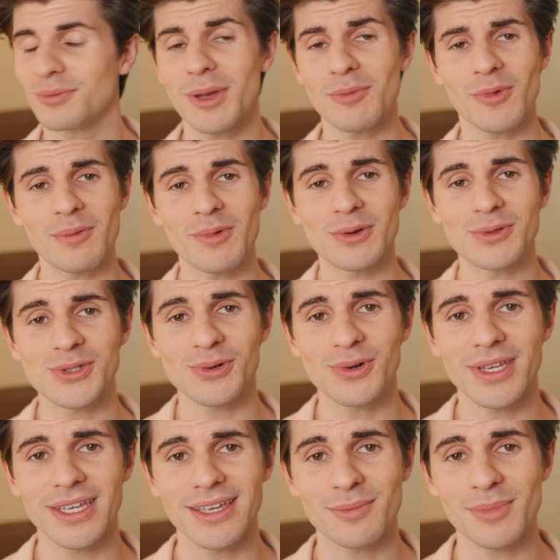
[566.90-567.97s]
Remember when we were
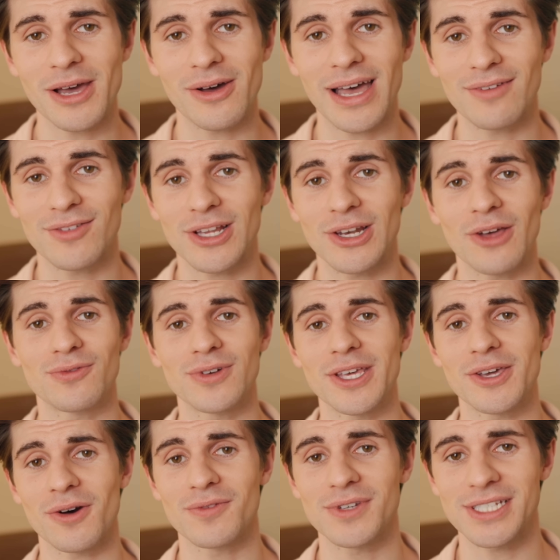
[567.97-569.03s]
talking about having lovely
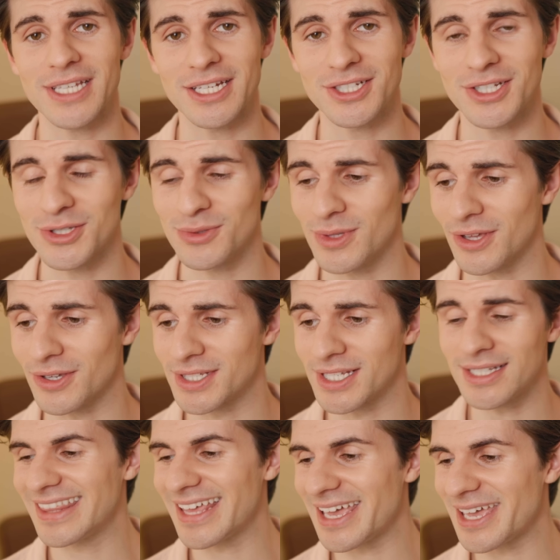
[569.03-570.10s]
conversations with
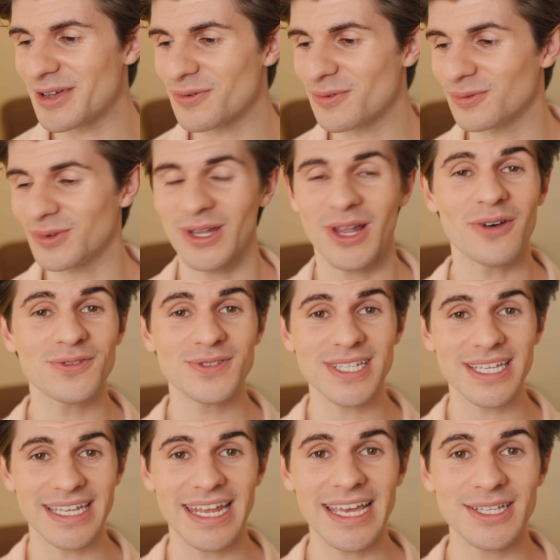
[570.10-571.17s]
Aussies? They love to
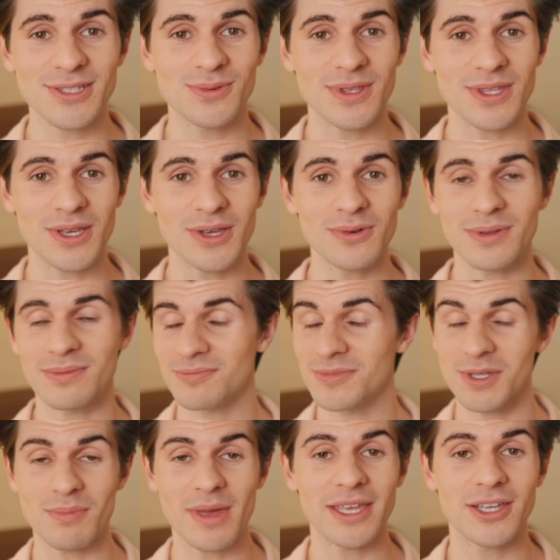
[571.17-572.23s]
connect with you and
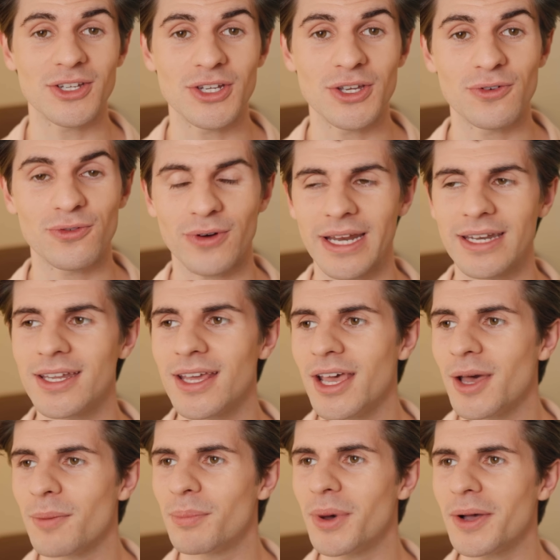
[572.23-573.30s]
to make a new friend,
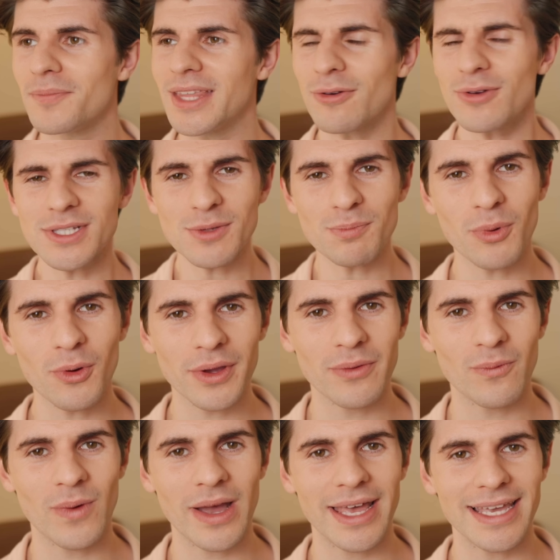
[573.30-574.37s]
but there is a
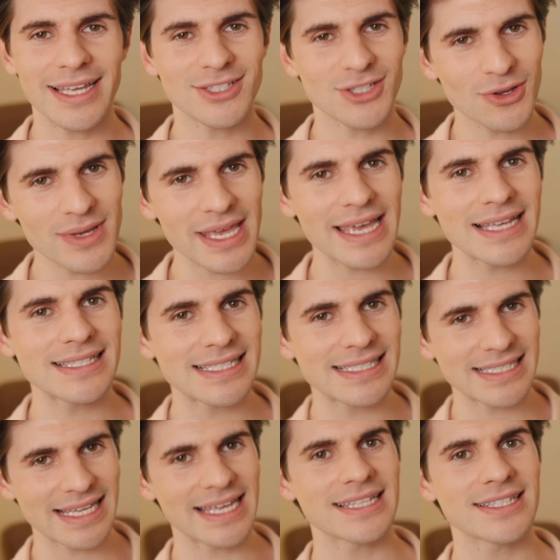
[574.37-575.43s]
point where it's okay to
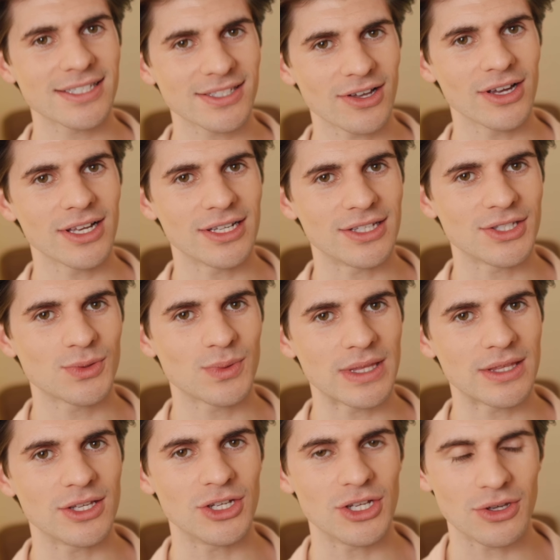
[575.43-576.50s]
sit in silence
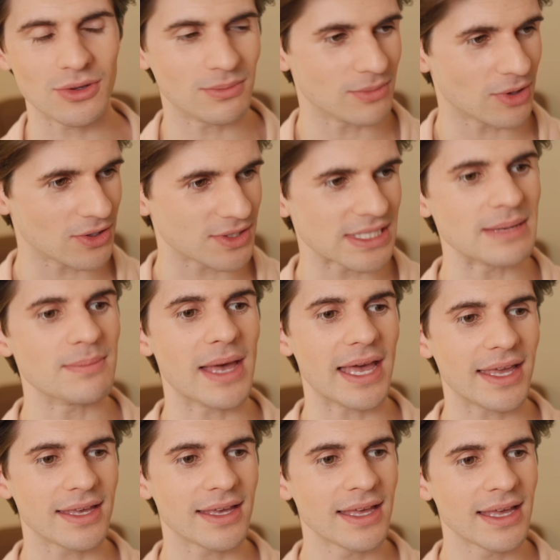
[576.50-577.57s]
with your new Aussie
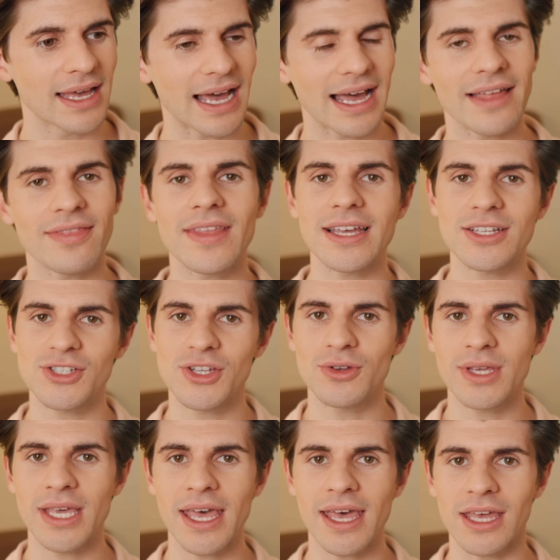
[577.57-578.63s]
mate, and that's
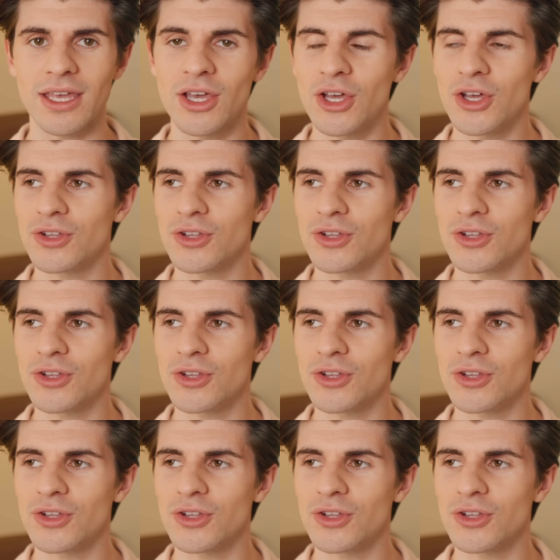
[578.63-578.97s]
okay.